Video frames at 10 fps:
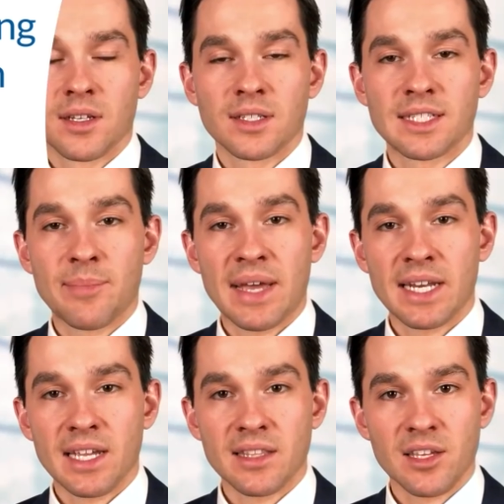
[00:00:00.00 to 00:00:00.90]

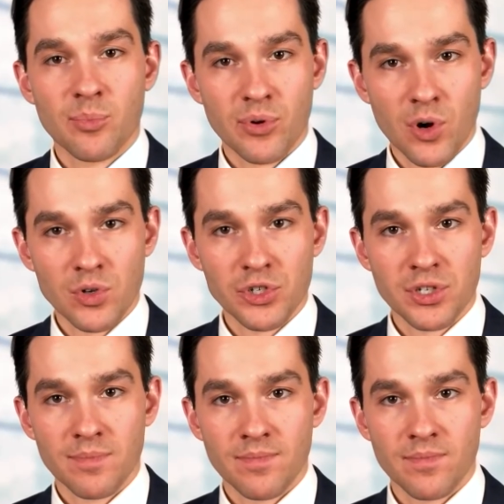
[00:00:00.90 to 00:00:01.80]
Depending on the
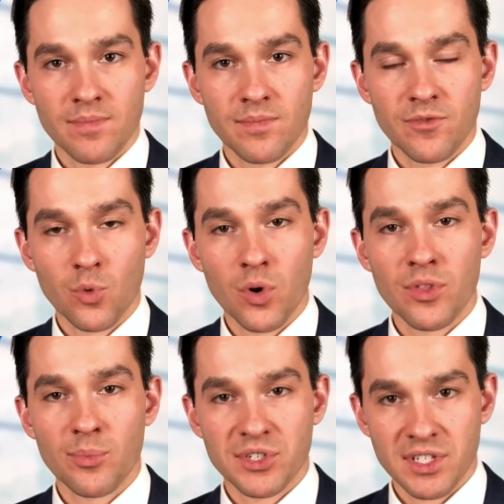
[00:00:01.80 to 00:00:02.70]
approach for
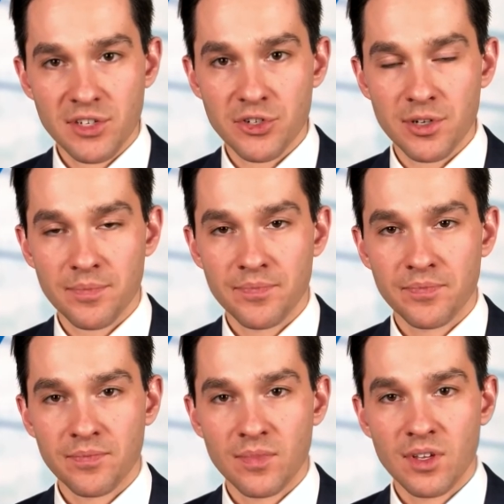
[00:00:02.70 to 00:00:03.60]
the procedure,
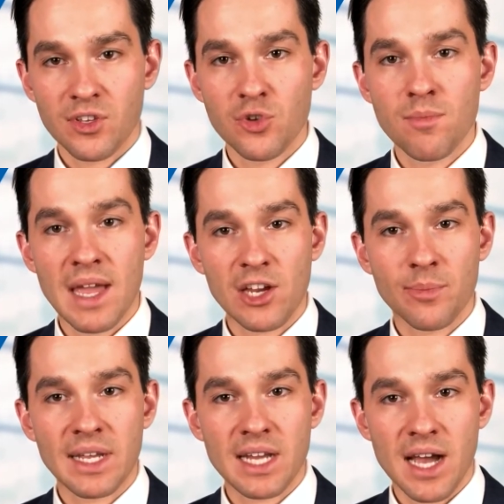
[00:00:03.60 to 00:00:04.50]
you may or
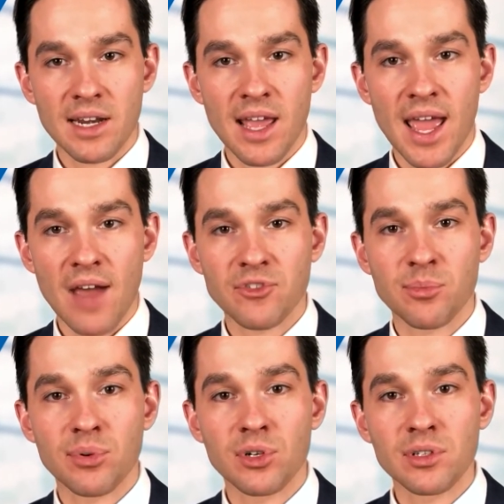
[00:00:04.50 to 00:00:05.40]
may not have to
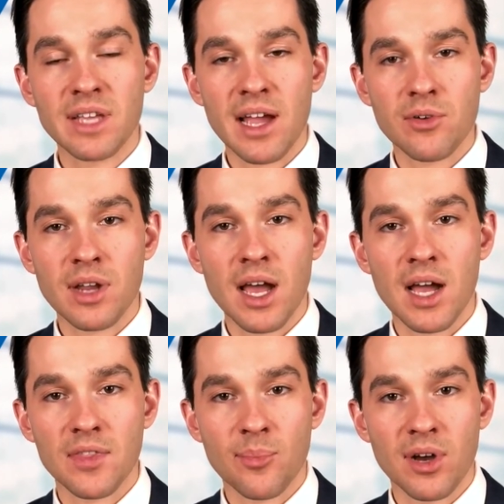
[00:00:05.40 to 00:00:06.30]
pull down
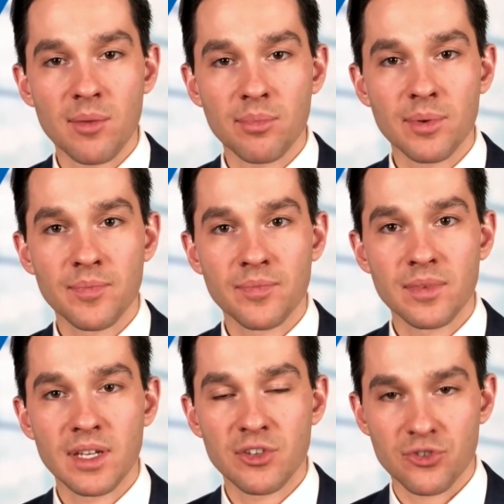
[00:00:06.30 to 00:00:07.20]
on the pump
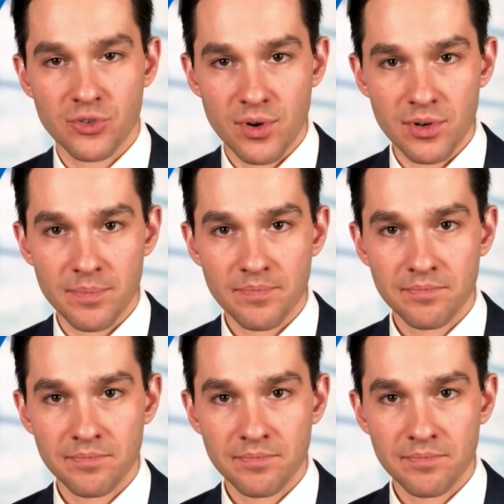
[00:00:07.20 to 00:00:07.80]
in your scrotum.